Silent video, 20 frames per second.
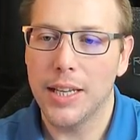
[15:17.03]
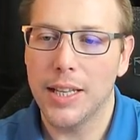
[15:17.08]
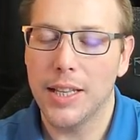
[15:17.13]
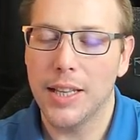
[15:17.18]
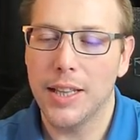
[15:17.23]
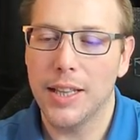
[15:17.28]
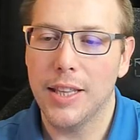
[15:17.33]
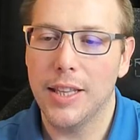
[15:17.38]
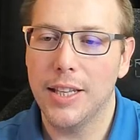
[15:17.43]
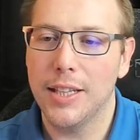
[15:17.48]

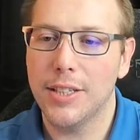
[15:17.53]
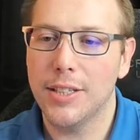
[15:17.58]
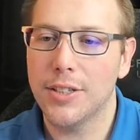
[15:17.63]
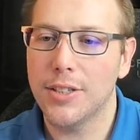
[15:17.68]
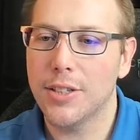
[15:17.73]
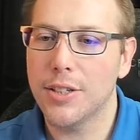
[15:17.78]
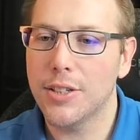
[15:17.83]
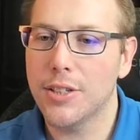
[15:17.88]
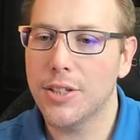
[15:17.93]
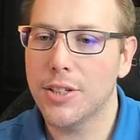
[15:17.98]
this is
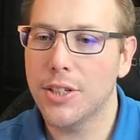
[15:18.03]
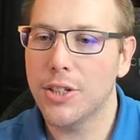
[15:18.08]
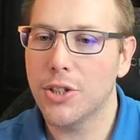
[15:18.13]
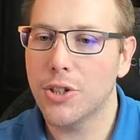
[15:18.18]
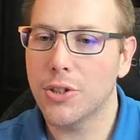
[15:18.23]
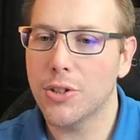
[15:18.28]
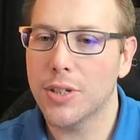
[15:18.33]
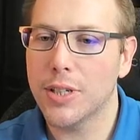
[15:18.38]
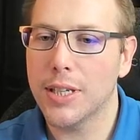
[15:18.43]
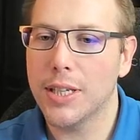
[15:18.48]

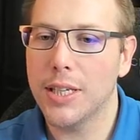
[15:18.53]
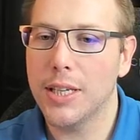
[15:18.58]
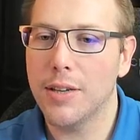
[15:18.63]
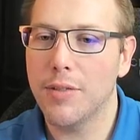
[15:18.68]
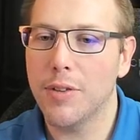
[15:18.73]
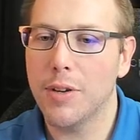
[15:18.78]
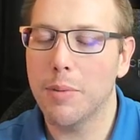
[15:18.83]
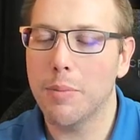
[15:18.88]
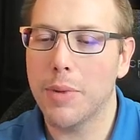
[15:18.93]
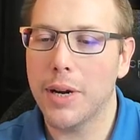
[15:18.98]
essentially
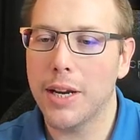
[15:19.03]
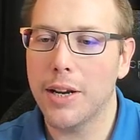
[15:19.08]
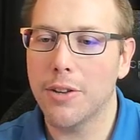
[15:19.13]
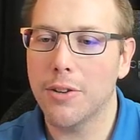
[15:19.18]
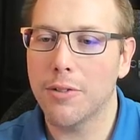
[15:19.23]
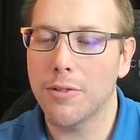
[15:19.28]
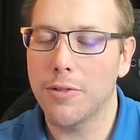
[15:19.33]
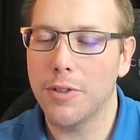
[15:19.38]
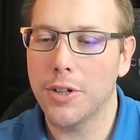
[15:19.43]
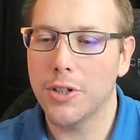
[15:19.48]
giving my
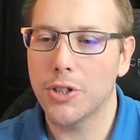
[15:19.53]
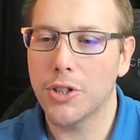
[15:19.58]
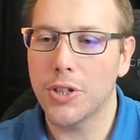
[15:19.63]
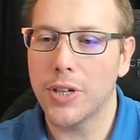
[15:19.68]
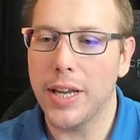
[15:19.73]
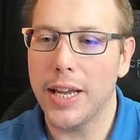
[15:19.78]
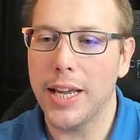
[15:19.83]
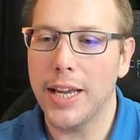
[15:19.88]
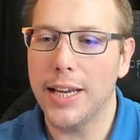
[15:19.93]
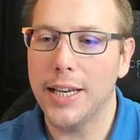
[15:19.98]
other function
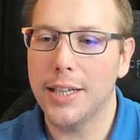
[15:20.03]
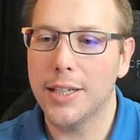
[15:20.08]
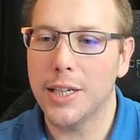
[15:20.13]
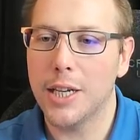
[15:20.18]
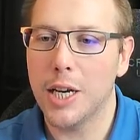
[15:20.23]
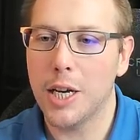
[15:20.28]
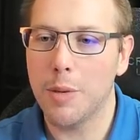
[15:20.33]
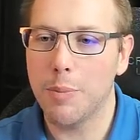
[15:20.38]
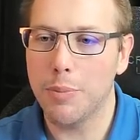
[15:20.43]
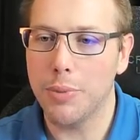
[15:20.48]
a
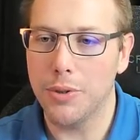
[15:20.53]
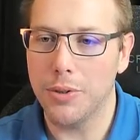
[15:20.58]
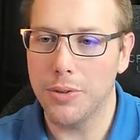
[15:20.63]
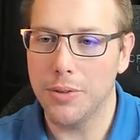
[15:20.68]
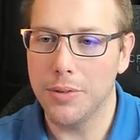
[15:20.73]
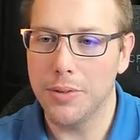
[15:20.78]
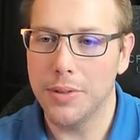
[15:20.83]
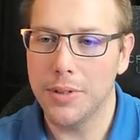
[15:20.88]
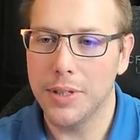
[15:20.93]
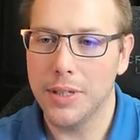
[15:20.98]
tuple
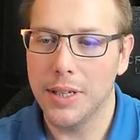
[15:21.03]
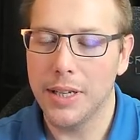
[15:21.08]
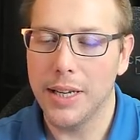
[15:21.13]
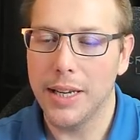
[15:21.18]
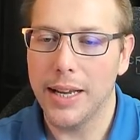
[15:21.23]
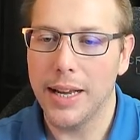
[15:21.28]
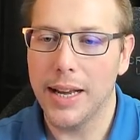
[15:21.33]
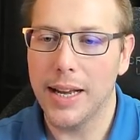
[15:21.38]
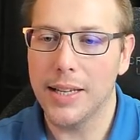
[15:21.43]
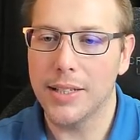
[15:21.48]

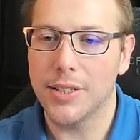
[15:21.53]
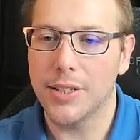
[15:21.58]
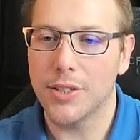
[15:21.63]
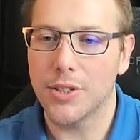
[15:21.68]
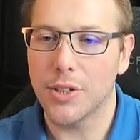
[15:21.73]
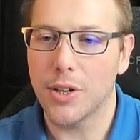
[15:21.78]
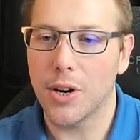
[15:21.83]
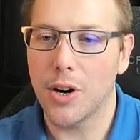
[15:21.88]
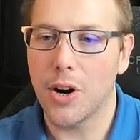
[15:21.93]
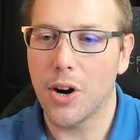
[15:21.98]
as its
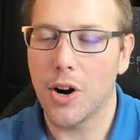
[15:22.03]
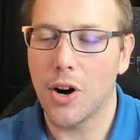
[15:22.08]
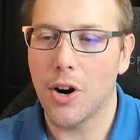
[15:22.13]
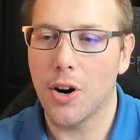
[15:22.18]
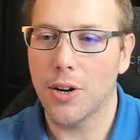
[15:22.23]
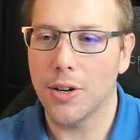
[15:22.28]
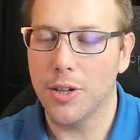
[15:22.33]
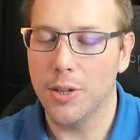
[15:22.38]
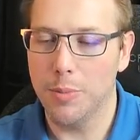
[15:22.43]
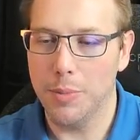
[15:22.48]

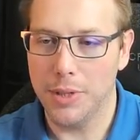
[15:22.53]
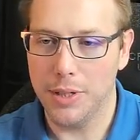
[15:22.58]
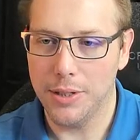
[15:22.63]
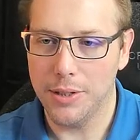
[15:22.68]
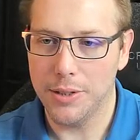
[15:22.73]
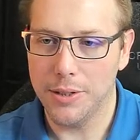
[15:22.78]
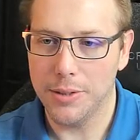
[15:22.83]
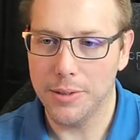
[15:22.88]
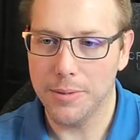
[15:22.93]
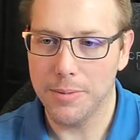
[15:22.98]

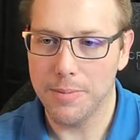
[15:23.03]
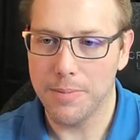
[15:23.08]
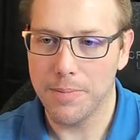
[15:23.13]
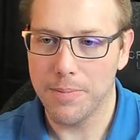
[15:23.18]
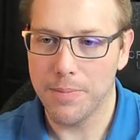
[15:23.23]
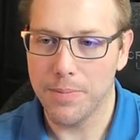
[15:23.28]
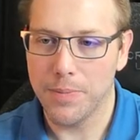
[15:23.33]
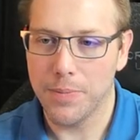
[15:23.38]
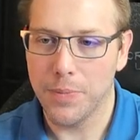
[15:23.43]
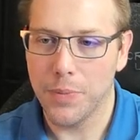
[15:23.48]
argument.
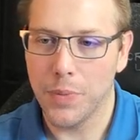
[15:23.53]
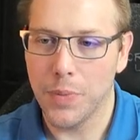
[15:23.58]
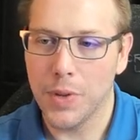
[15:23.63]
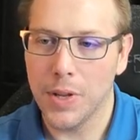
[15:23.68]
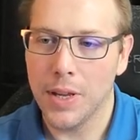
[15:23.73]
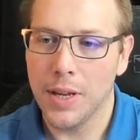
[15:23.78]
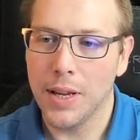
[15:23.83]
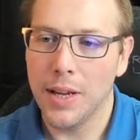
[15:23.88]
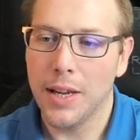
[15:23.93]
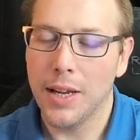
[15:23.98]

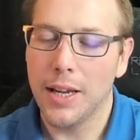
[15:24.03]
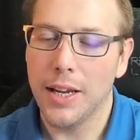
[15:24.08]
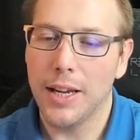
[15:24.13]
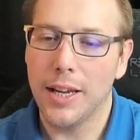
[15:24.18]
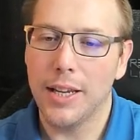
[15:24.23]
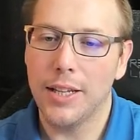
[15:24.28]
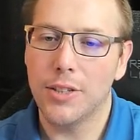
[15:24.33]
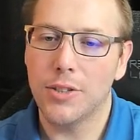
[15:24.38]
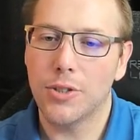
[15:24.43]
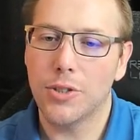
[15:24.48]

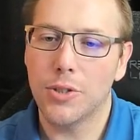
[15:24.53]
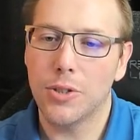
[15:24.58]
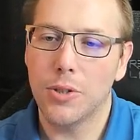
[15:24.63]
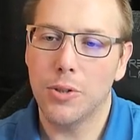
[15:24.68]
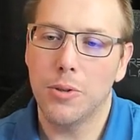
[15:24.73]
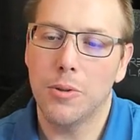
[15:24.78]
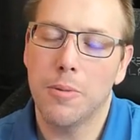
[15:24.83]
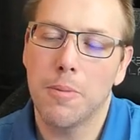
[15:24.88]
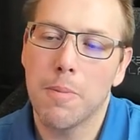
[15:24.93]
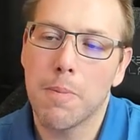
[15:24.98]
And
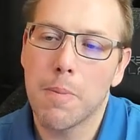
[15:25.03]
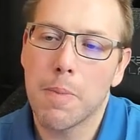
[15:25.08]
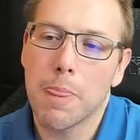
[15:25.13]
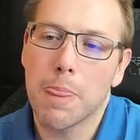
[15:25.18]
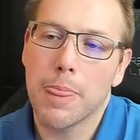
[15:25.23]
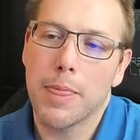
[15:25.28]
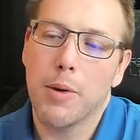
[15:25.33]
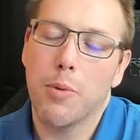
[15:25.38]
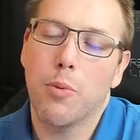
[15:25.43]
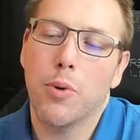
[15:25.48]
so
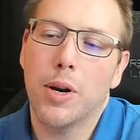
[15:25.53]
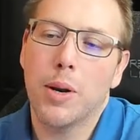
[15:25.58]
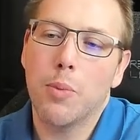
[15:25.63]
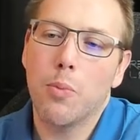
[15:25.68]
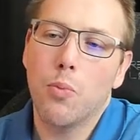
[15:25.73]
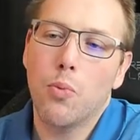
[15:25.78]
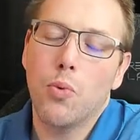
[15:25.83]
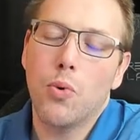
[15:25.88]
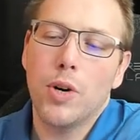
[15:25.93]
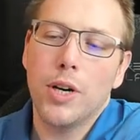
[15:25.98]
what
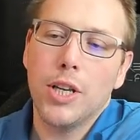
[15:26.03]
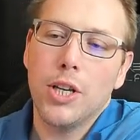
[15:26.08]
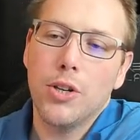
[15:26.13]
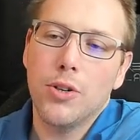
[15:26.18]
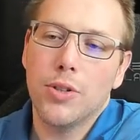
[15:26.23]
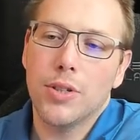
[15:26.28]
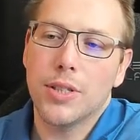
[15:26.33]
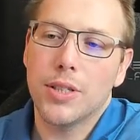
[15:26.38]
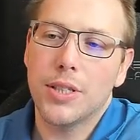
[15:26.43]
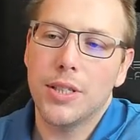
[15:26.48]
I'm wanting you
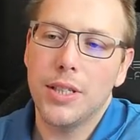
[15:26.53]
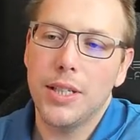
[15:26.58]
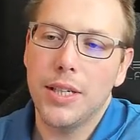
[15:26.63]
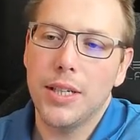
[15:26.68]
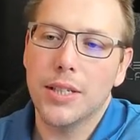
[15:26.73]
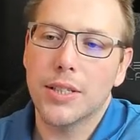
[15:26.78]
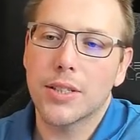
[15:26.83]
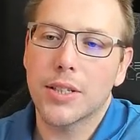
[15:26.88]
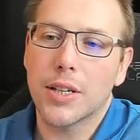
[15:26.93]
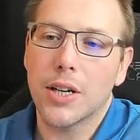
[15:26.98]
to see
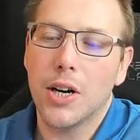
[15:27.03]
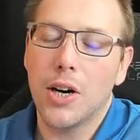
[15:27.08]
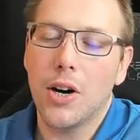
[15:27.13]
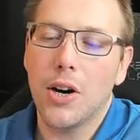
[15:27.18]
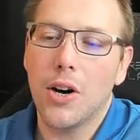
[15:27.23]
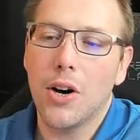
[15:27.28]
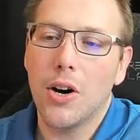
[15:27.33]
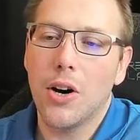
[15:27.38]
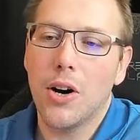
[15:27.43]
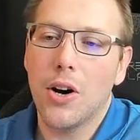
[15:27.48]
is like
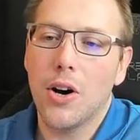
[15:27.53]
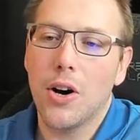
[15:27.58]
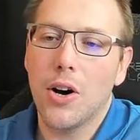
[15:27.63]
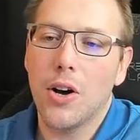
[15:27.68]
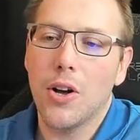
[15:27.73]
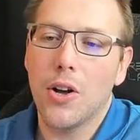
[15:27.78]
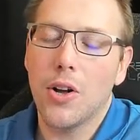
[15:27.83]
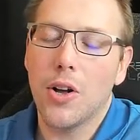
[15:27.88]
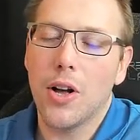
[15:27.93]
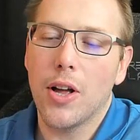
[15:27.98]

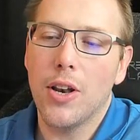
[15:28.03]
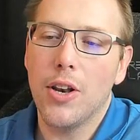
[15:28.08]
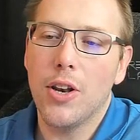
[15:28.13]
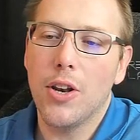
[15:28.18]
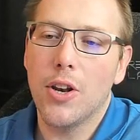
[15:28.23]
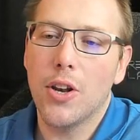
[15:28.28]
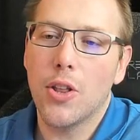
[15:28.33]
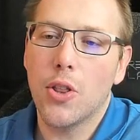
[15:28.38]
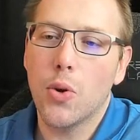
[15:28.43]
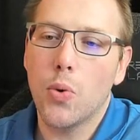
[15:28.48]

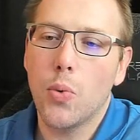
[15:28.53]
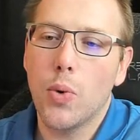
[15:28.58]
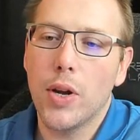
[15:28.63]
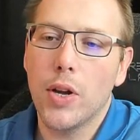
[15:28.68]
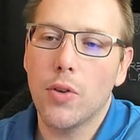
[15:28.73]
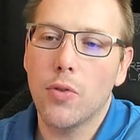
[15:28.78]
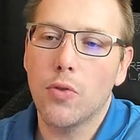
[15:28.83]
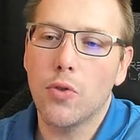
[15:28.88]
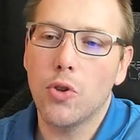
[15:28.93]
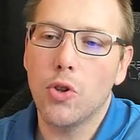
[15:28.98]
another way
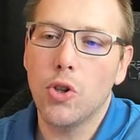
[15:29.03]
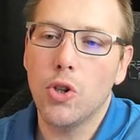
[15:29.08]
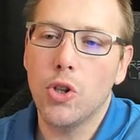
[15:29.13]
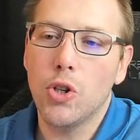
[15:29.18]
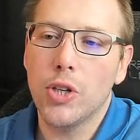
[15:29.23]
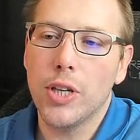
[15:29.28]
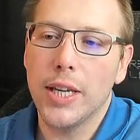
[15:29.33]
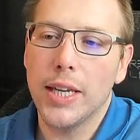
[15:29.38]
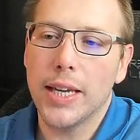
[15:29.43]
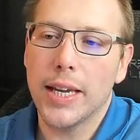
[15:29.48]
of
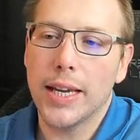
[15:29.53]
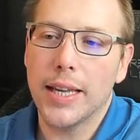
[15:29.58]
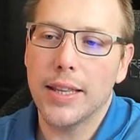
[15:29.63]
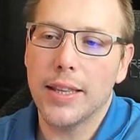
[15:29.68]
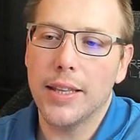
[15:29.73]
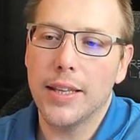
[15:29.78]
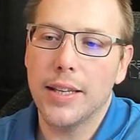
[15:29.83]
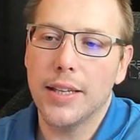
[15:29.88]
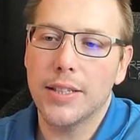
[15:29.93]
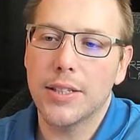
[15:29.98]
looking at
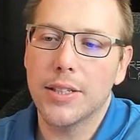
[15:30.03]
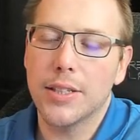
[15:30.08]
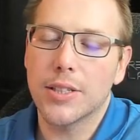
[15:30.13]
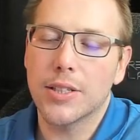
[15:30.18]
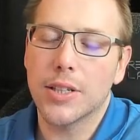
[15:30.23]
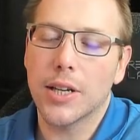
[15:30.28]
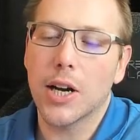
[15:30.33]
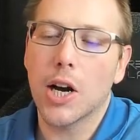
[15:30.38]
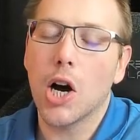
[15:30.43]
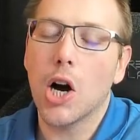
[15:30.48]
this is
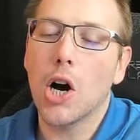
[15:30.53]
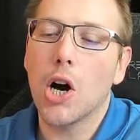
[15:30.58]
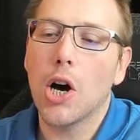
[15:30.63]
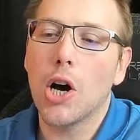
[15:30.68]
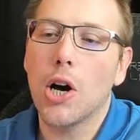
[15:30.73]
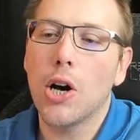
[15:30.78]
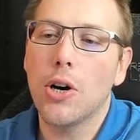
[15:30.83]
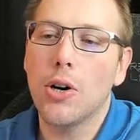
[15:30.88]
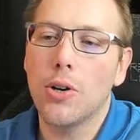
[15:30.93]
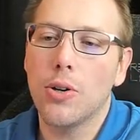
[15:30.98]
like,
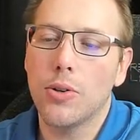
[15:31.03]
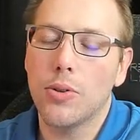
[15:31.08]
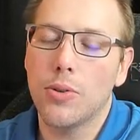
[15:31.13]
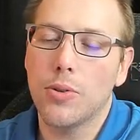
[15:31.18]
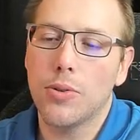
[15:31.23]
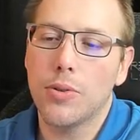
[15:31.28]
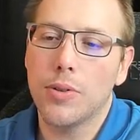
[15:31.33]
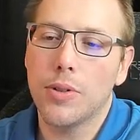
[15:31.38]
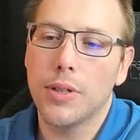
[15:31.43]
oh,